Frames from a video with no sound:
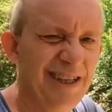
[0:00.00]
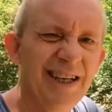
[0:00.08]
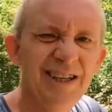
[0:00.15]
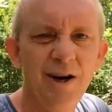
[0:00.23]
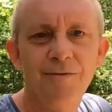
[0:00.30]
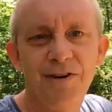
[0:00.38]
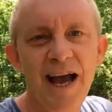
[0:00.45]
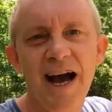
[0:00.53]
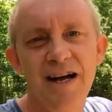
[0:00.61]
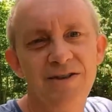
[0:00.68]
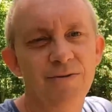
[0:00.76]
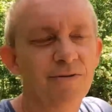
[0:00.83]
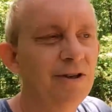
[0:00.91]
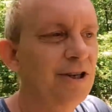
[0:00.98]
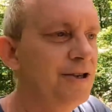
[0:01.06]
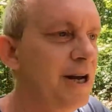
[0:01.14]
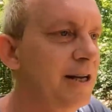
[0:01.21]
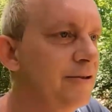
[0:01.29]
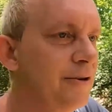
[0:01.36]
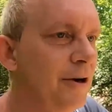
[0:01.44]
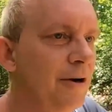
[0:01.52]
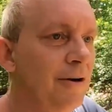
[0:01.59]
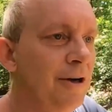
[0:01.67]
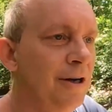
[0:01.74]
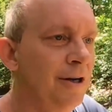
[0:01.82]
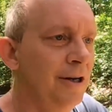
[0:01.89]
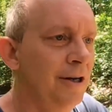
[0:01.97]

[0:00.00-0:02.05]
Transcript: get enough gas to run a chainsaw.